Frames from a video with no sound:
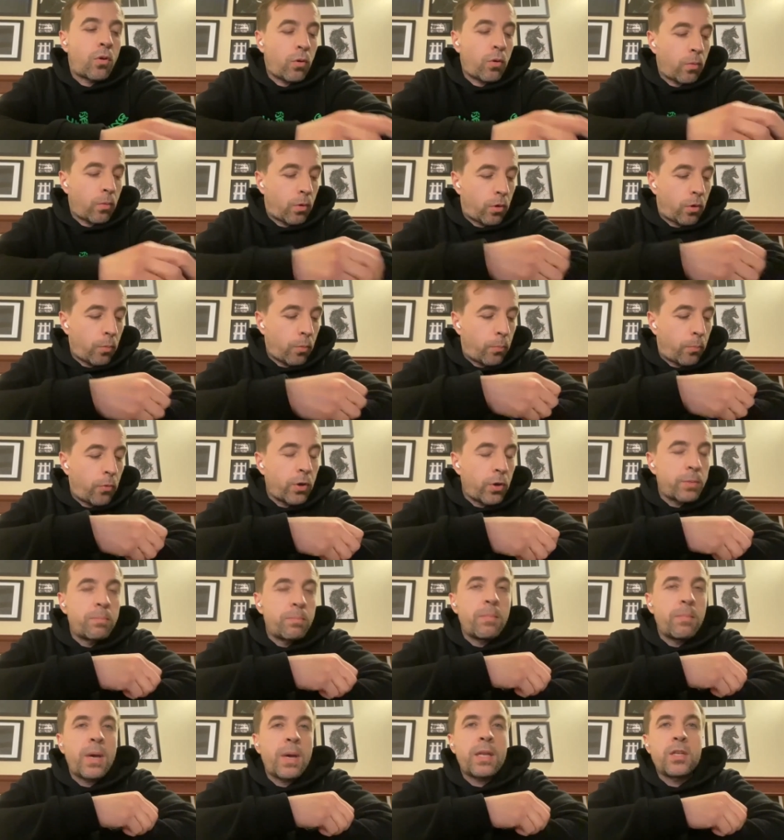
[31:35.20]
co-
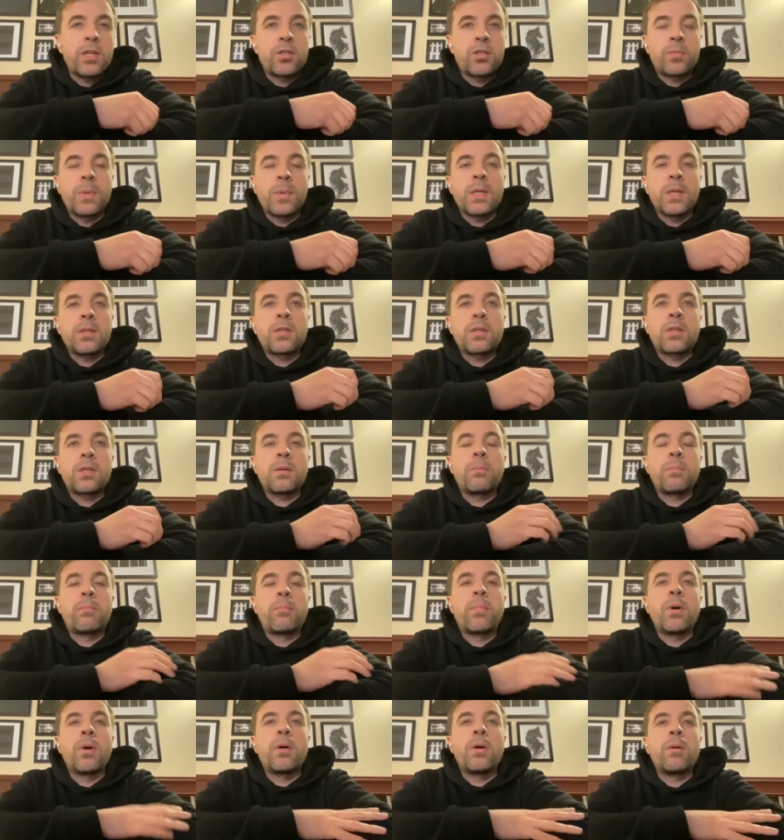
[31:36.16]
corporate management
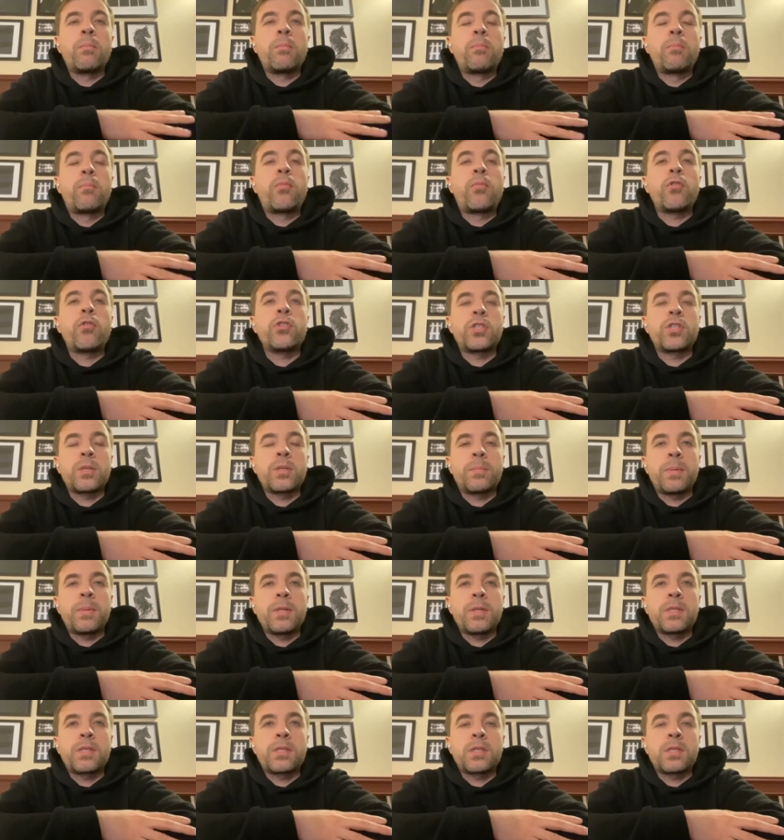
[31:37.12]
uh,
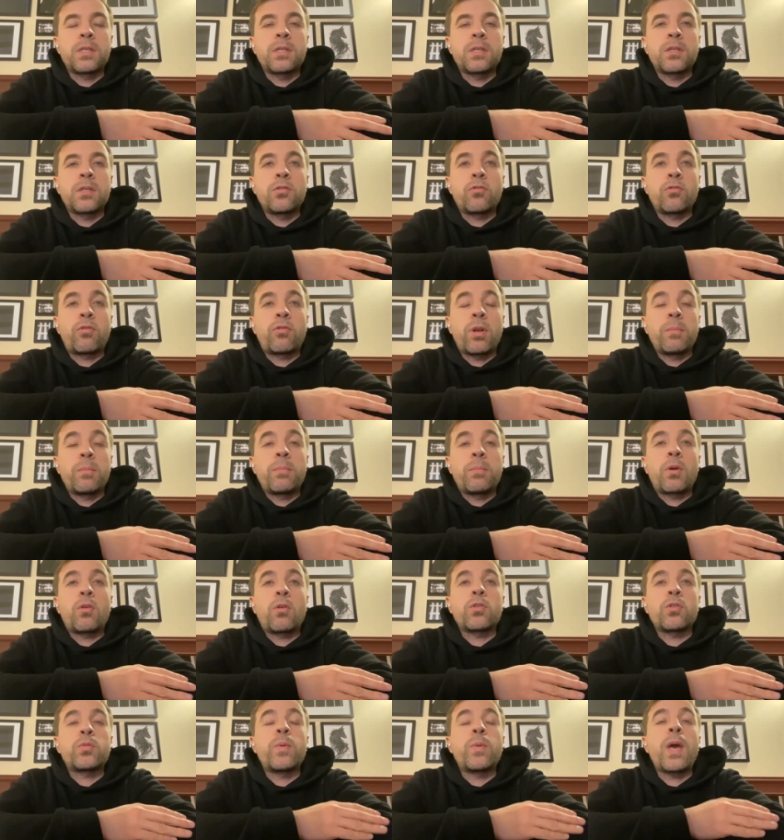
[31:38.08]
principles in Ukraine
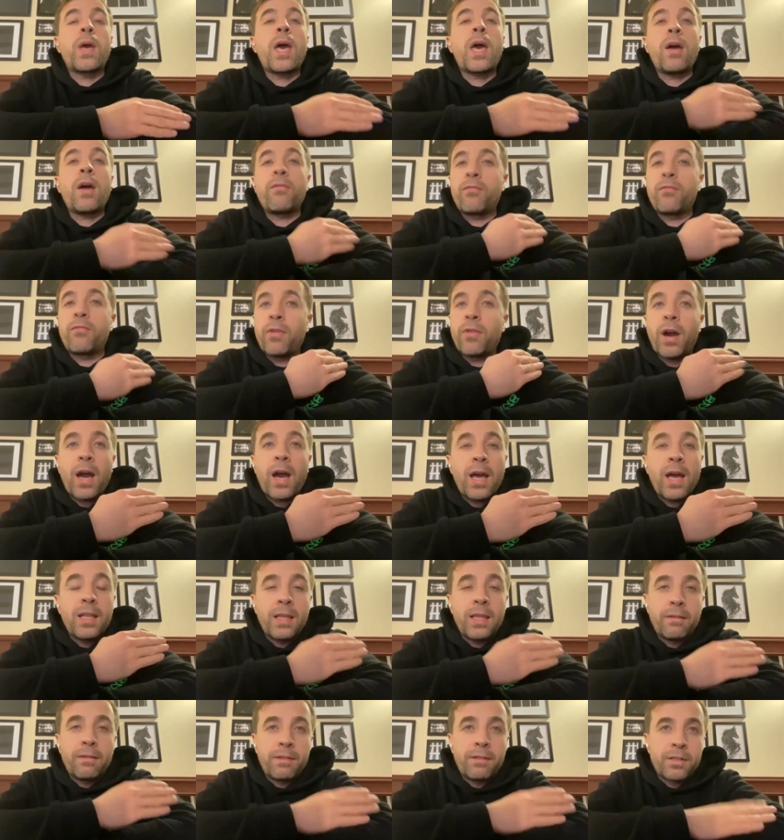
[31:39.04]
because we have
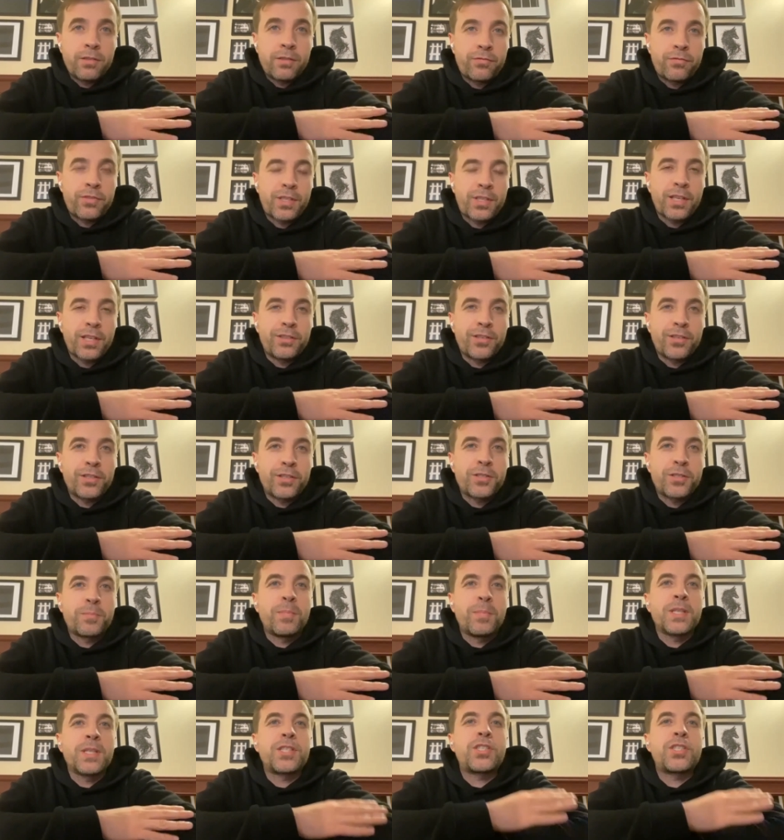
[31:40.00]
high level of
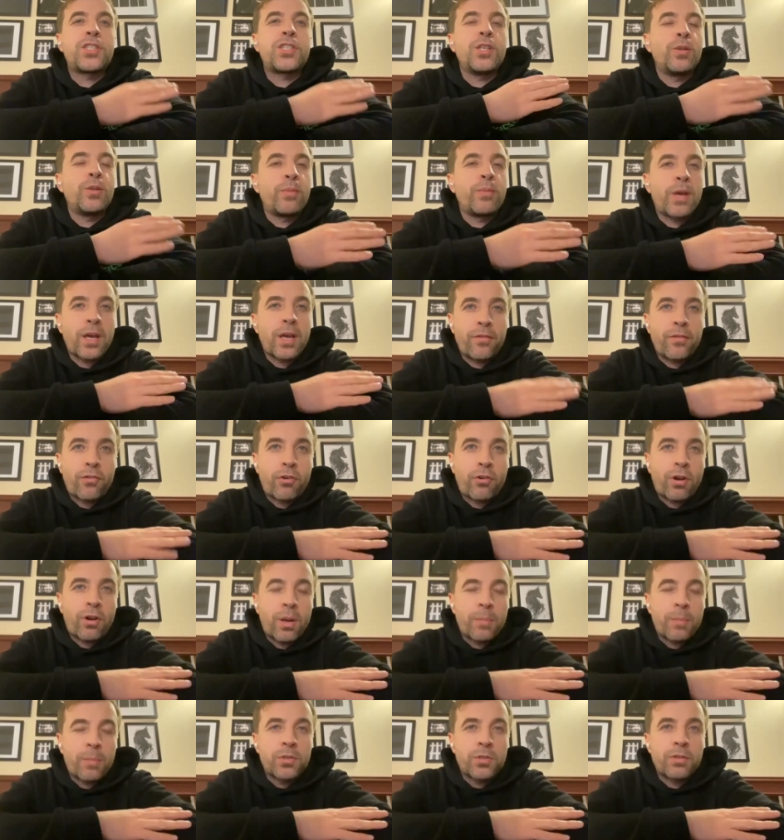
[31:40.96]
standards, but still we have
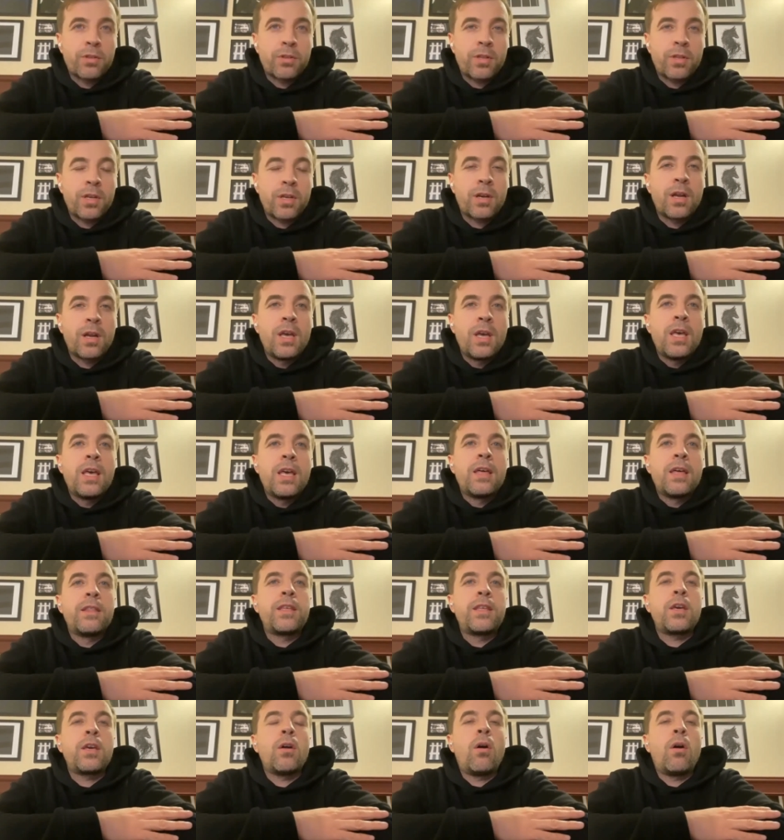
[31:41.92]
corruption there.
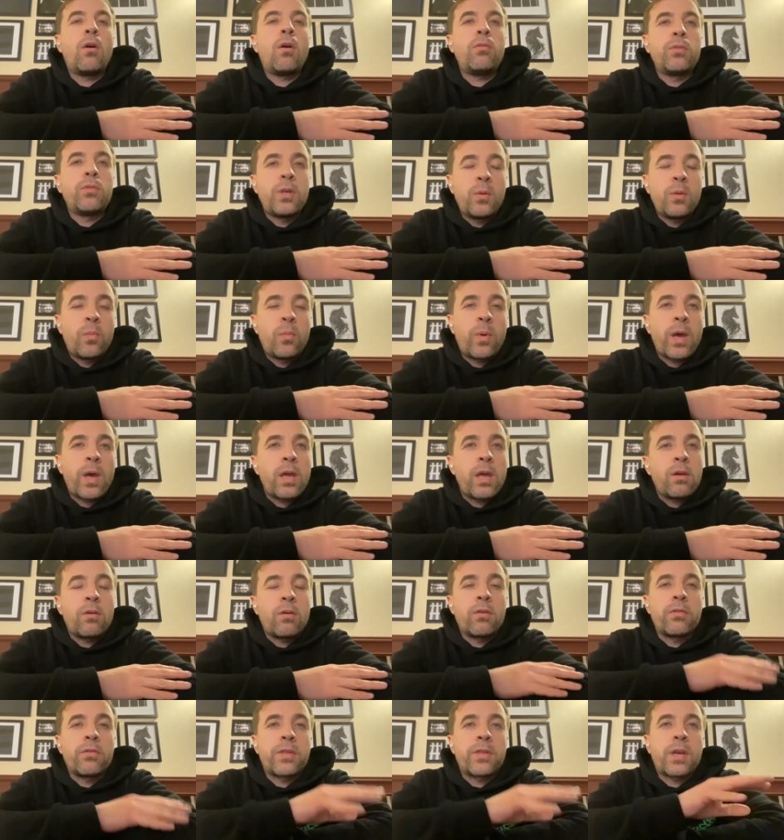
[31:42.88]
The only way
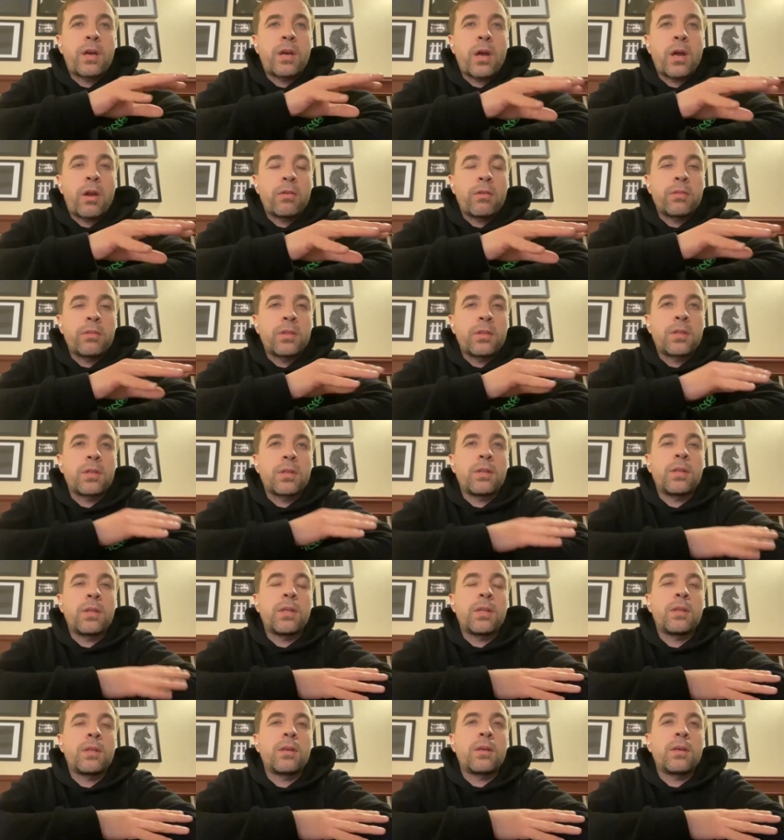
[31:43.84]
on the current uh,
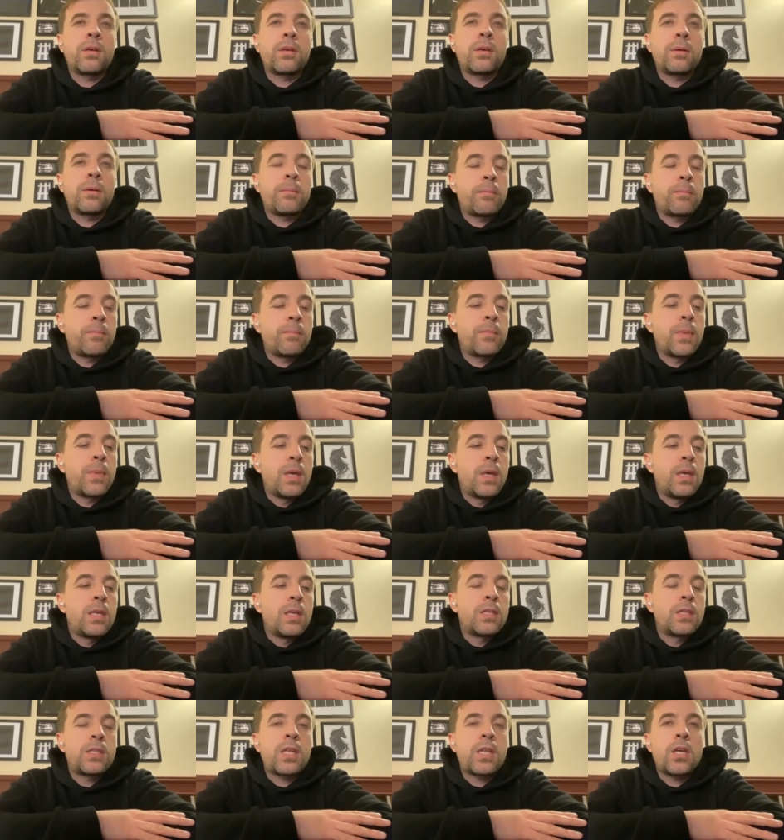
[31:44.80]
um,
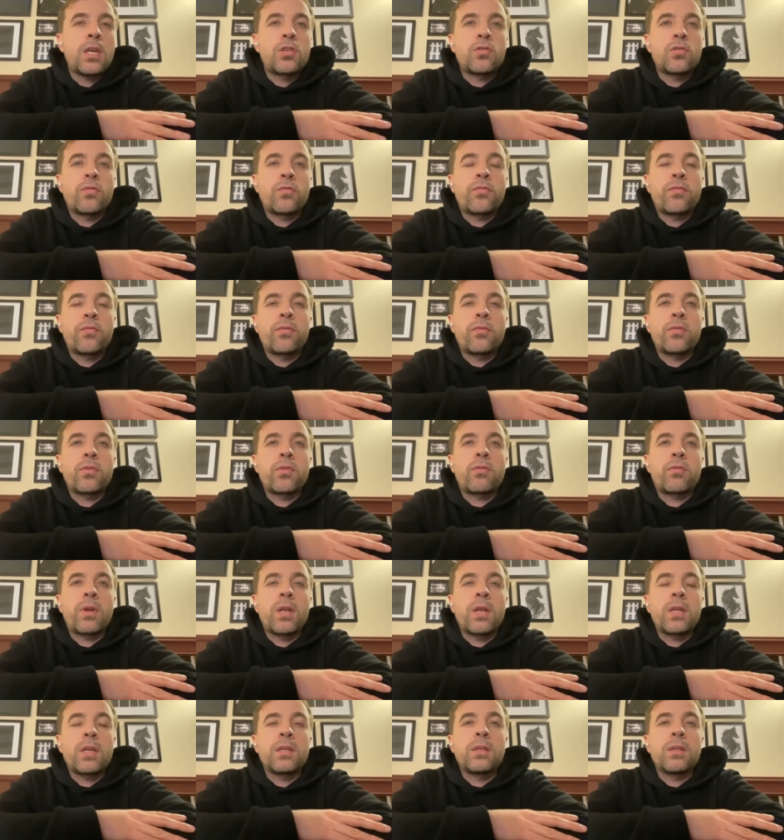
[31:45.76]
stage of
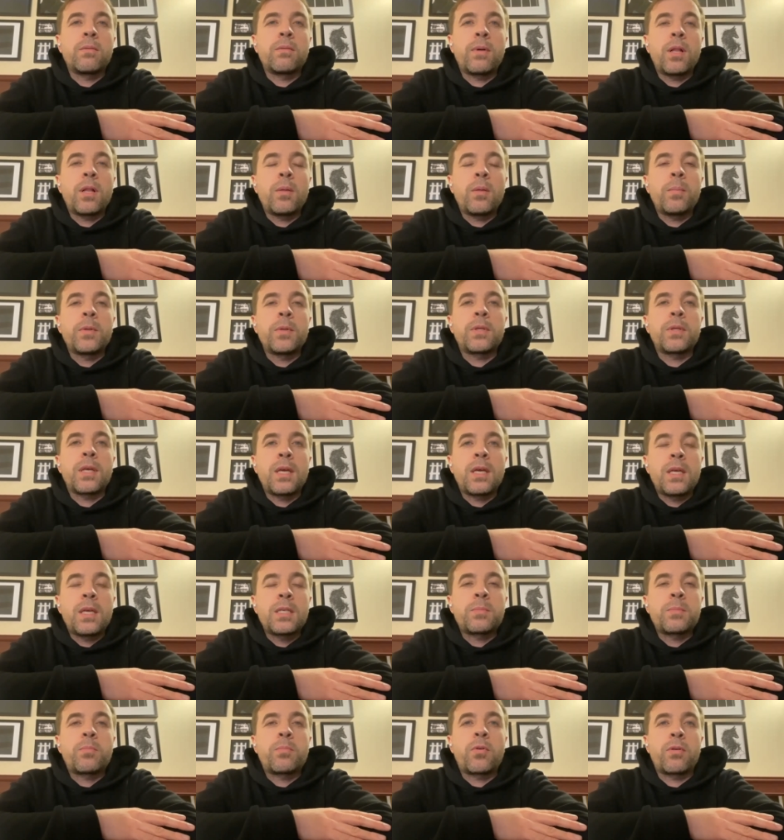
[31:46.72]
Ukrainian development
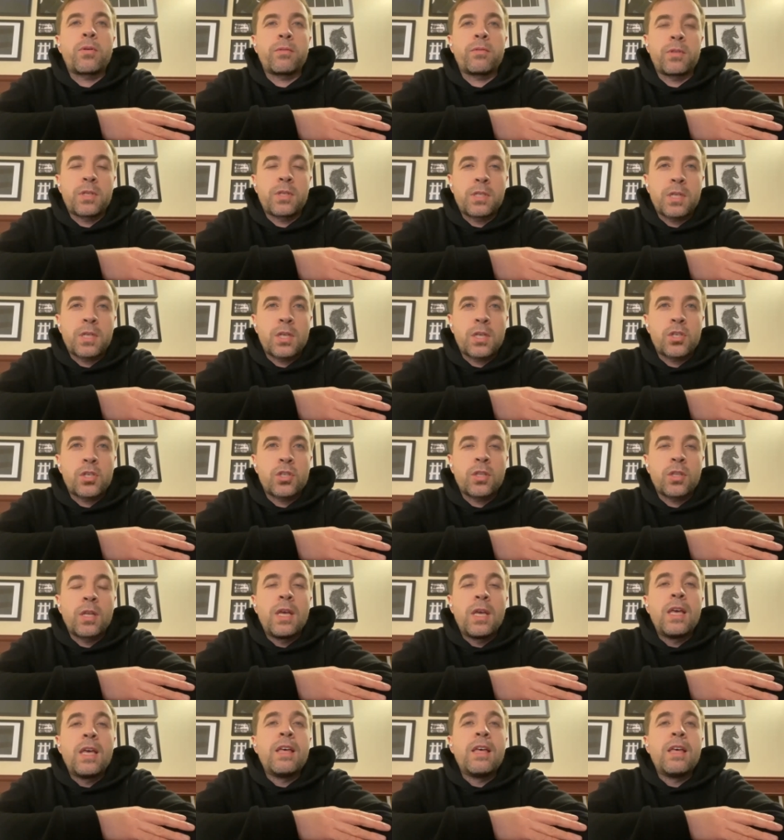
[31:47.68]
is privatization.